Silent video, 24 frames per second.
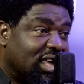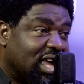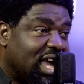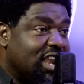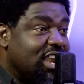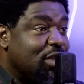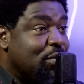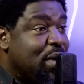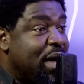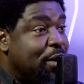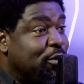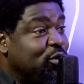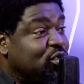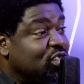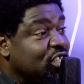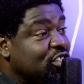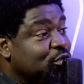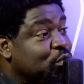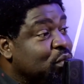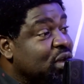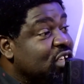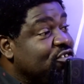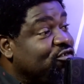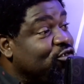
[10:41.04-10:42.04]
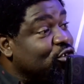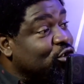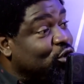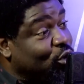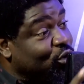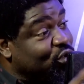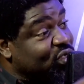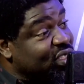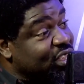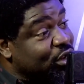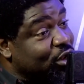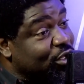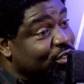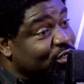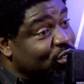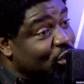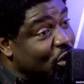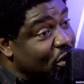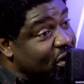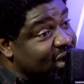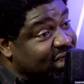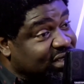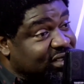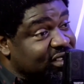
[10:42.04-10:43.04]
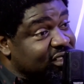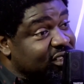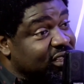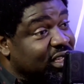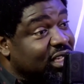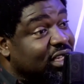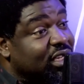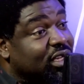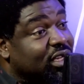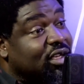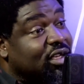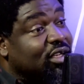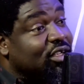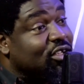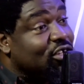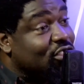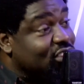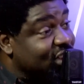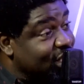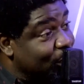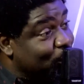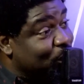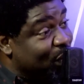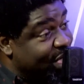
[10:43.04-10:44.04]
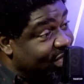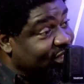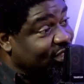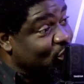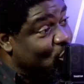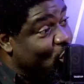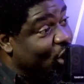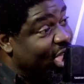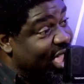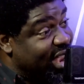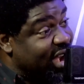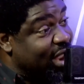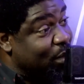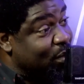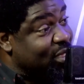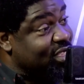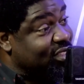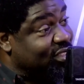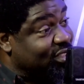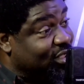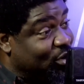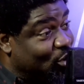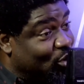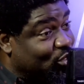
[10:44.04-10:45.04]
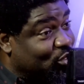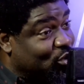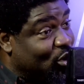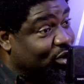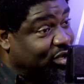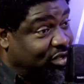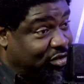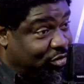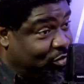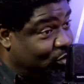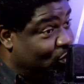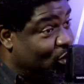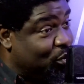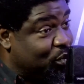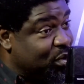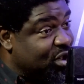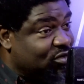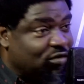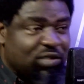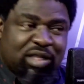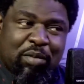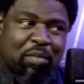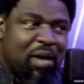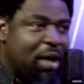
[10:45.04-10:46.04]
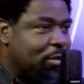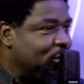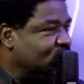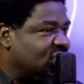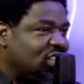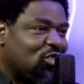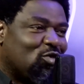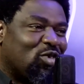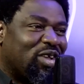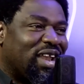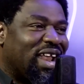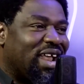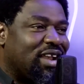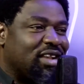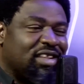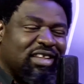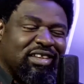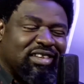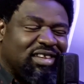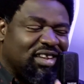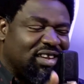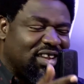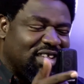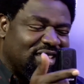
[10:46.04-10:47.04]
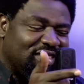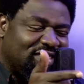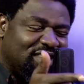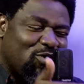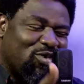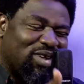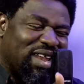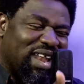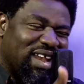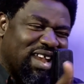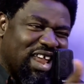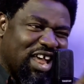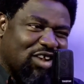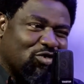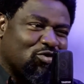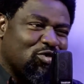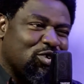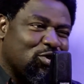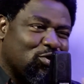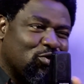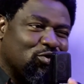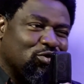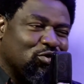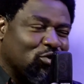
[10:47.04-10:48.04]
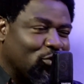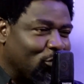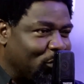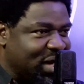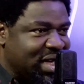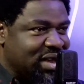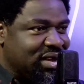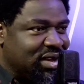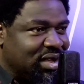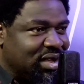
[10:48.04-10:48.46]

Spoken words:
And the Bible says pray for those in authority. The person, your enemy is in authority. So pray for the Bible says whether it didn't say whether they are doing good or bad.